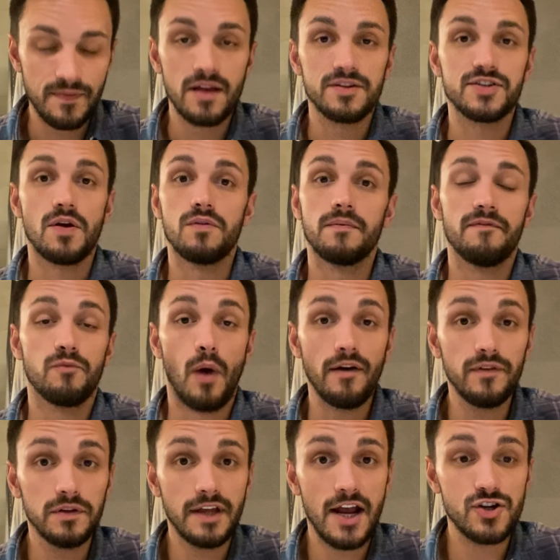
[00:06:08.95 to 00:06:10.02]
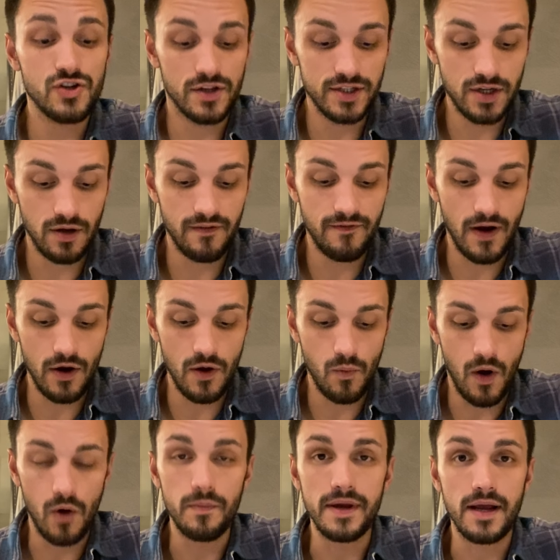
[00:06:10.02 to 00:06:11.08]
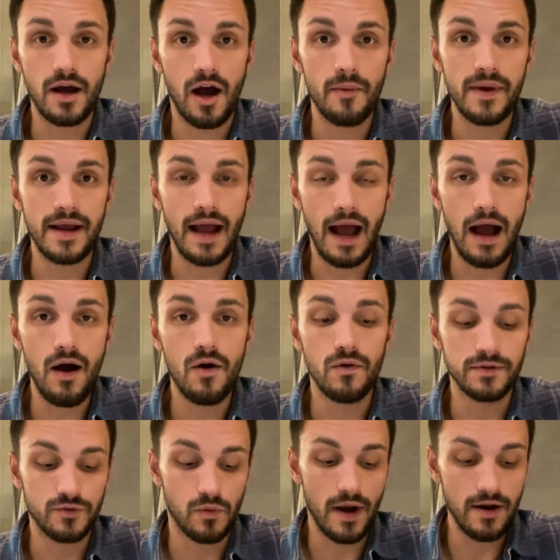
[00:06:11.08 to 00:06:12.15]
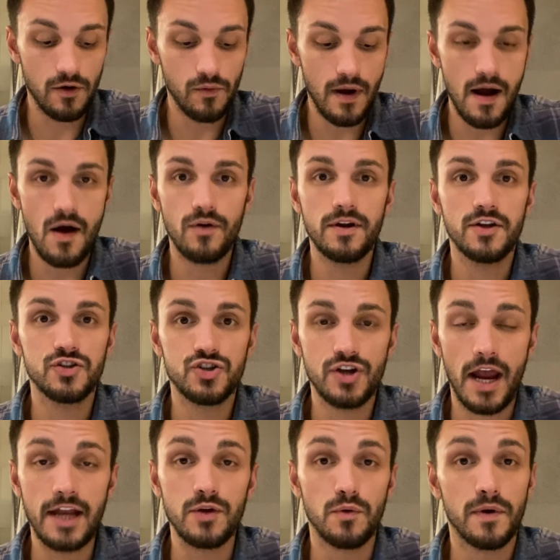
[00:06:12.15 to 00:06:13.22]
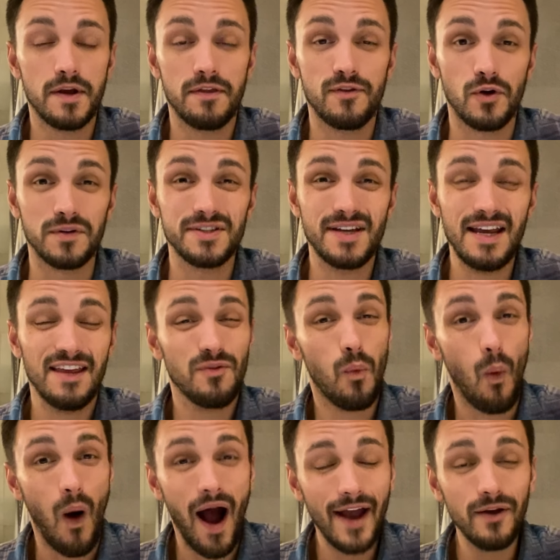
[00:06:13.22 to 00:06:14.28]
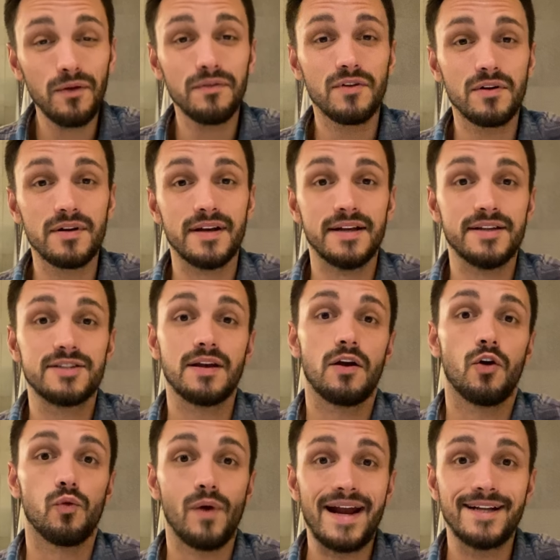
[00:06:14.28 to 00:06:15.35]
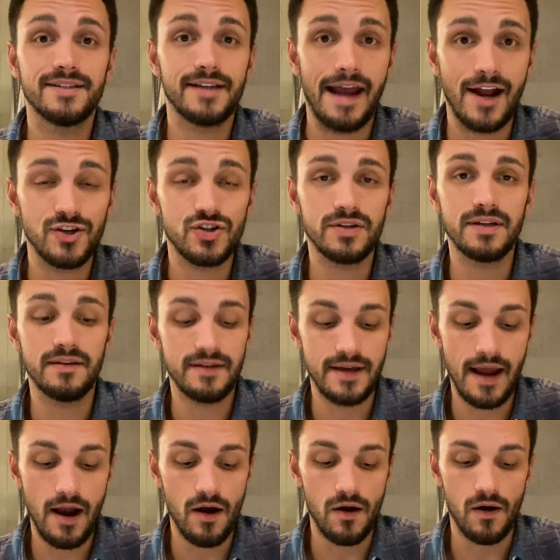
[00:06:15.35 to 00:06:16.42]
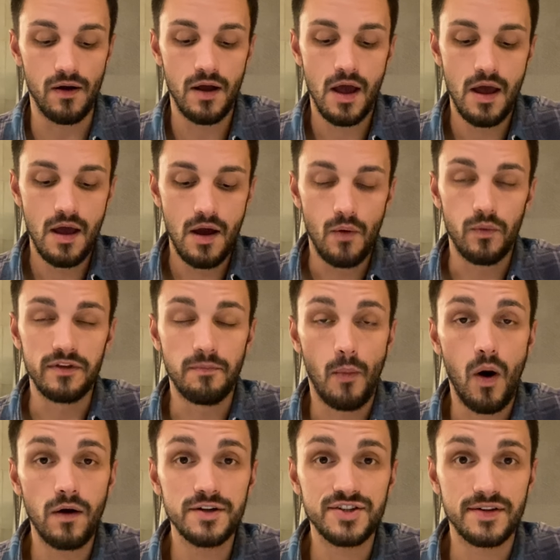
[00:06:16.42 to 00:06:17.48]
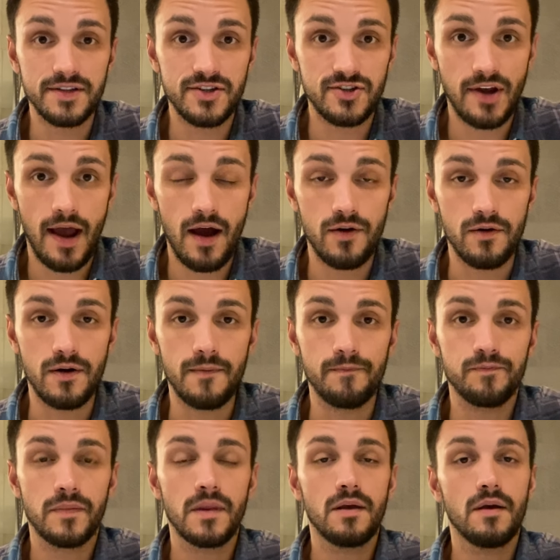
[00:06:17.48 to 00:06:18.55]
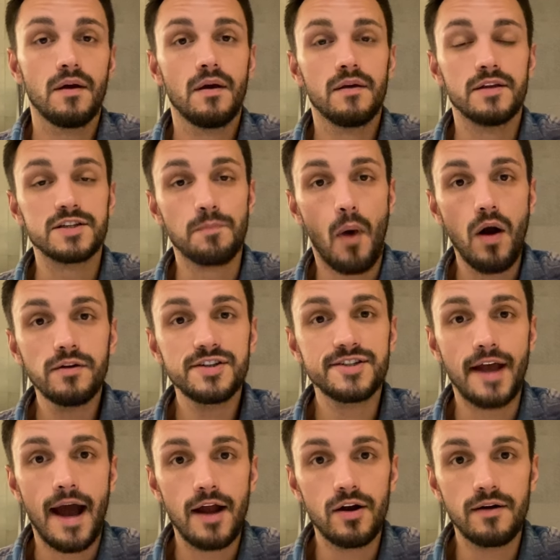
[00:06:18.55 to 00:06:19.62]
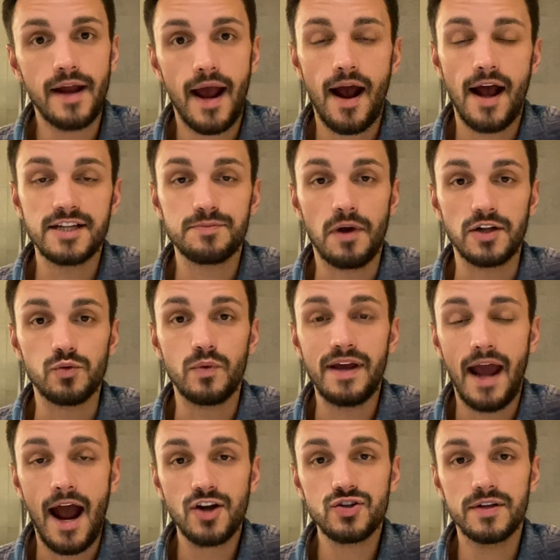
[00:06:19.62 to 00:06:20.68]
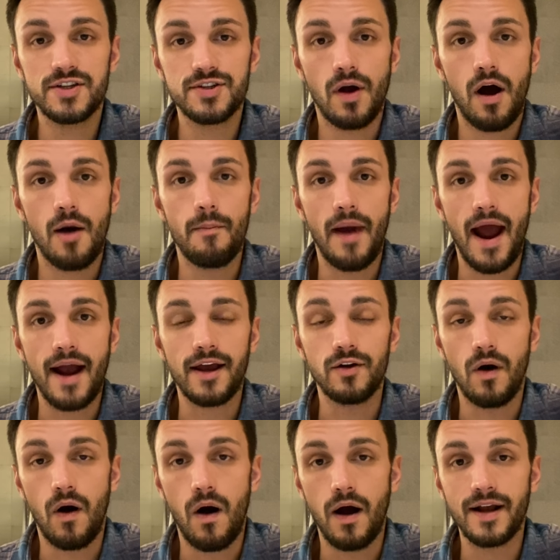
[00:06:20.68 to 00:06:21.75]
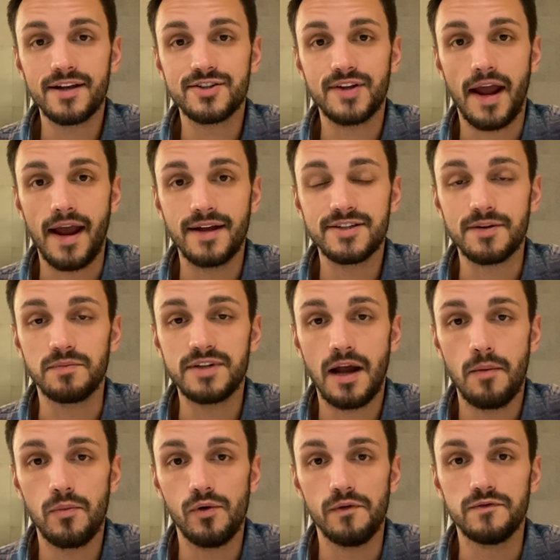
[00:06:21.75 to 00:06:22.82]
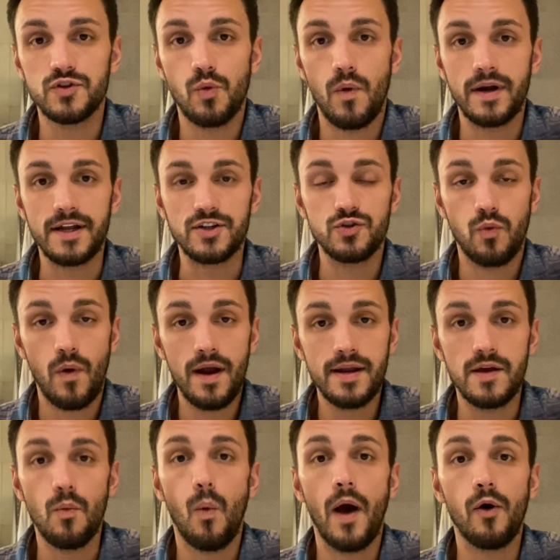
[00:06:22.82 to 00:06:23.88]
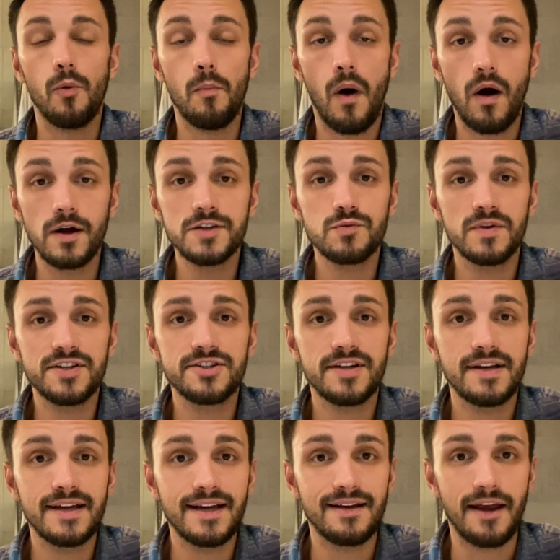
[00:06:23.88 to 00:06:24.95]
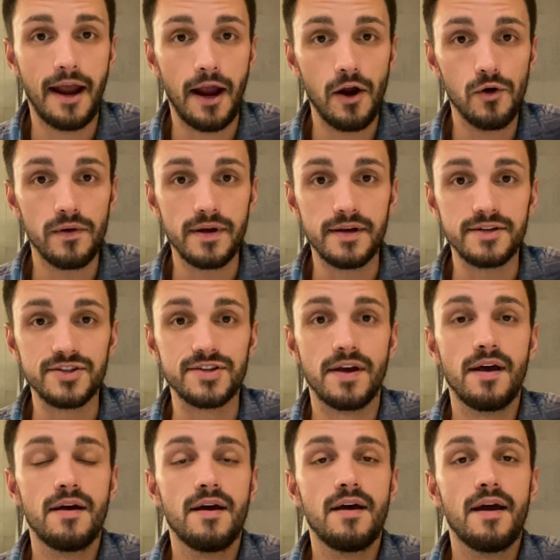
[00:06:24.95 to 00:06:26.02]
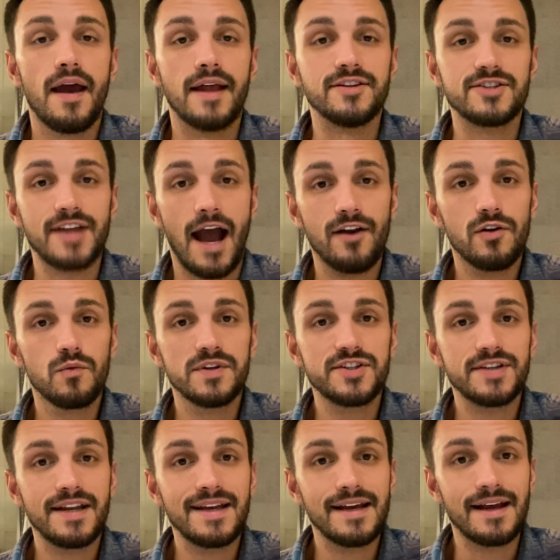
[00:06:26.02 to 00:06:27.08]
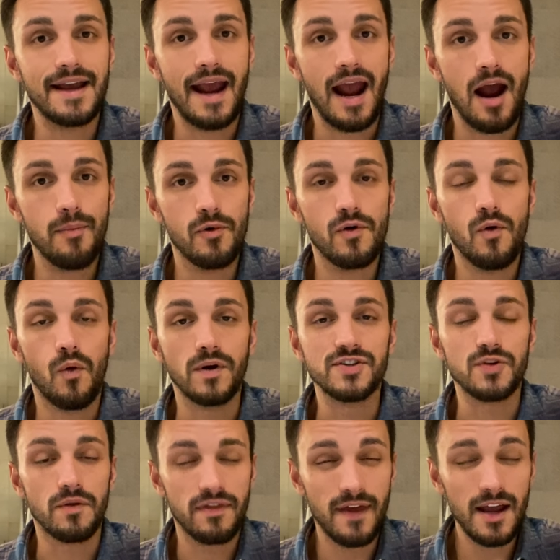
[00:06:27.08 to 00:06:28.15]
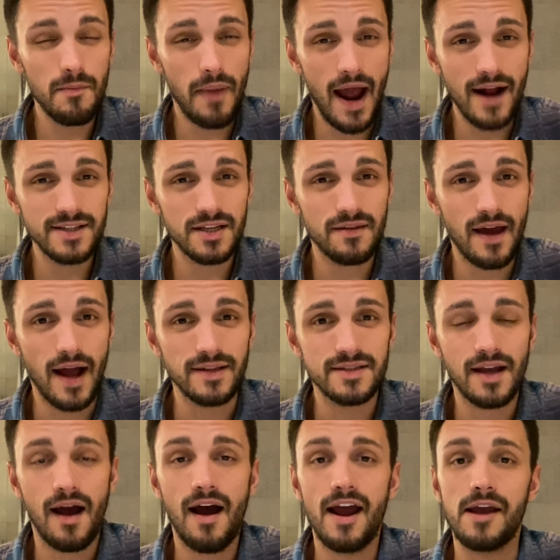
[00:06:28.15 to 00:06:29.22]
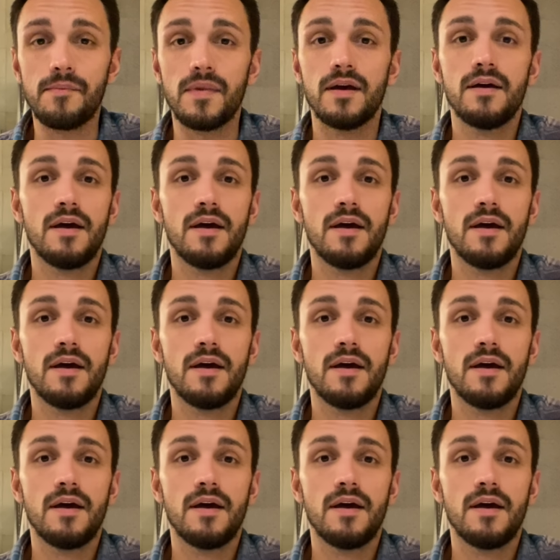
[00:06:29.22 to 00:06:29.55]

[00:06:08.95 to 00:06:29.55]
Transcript: So revelations could very well be coming out right around January 13th while there is great tension in the air with Mars and Saturn. This Mars-Saturn aspect we actually saw back in August and September of 2020 while Mars was sitting in Aries and Saturn was sitting in Capricorn. So think back to that time.